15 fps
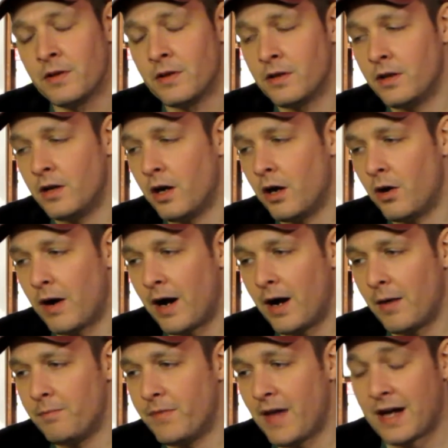You know,
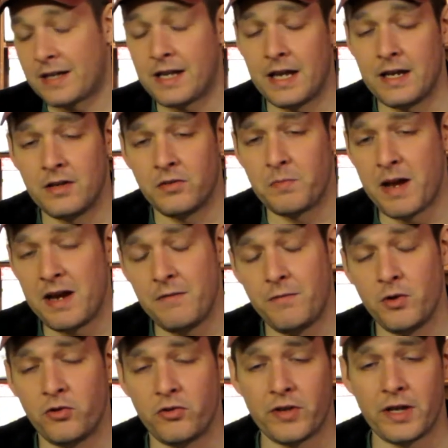I'm not getting as many
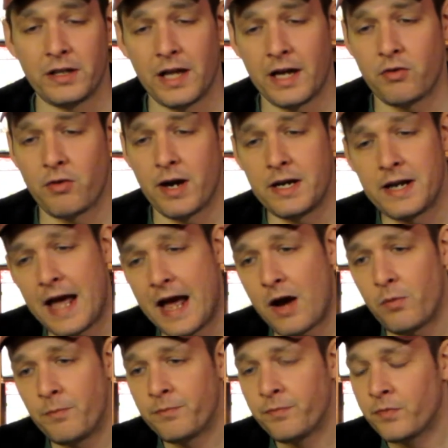views as I'd like right
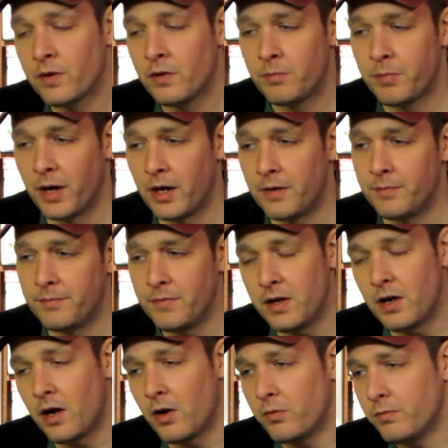now, but, you
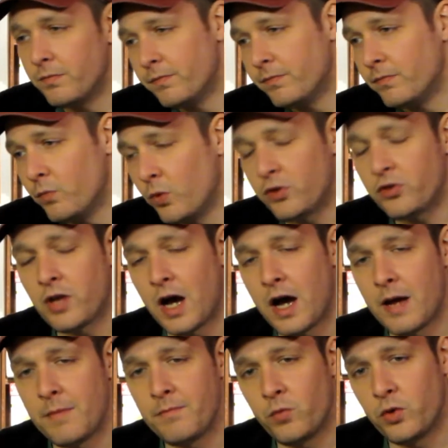know, with
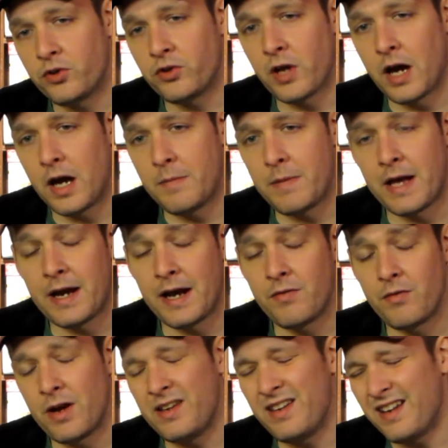time, and
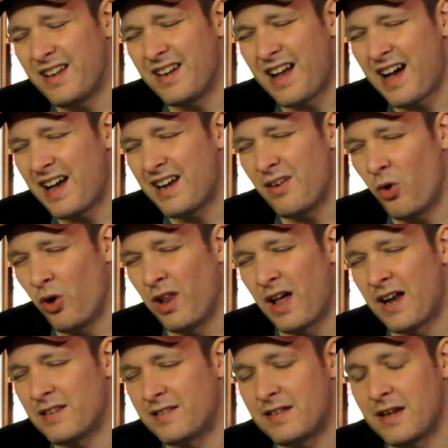you know, in all
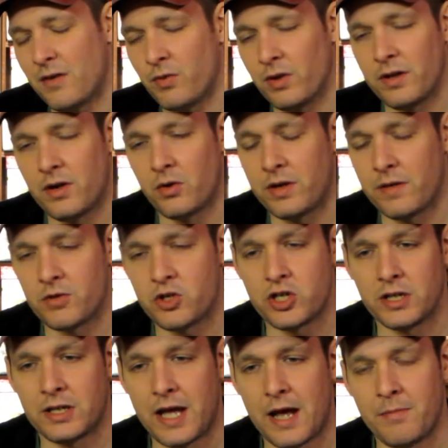honesty, I really don't give a
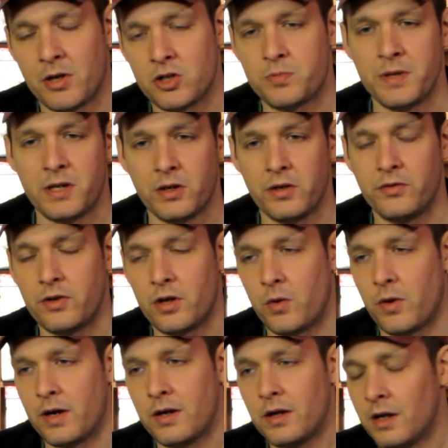shit that much because, you know
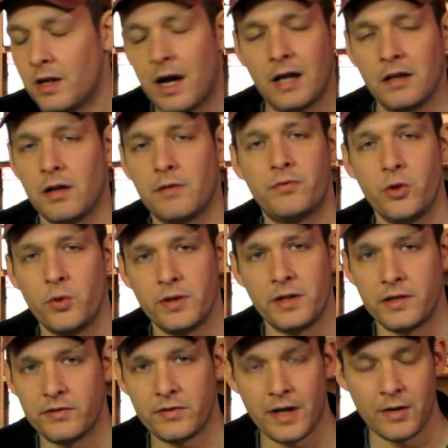what, I love doing
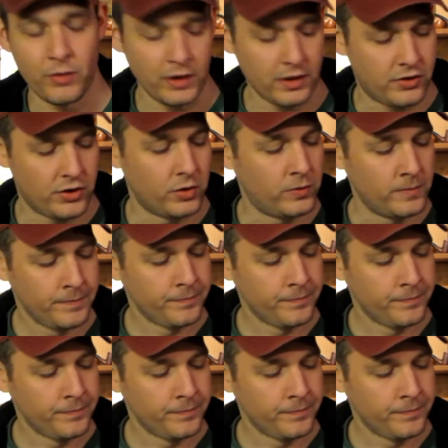this. I really do.